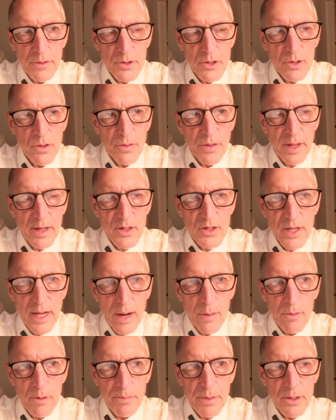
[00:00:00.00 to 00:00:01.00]
The two things I
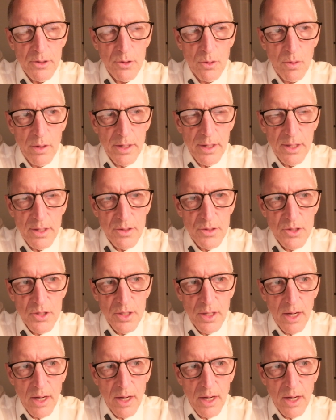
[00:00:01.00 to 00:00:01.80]
would be doing is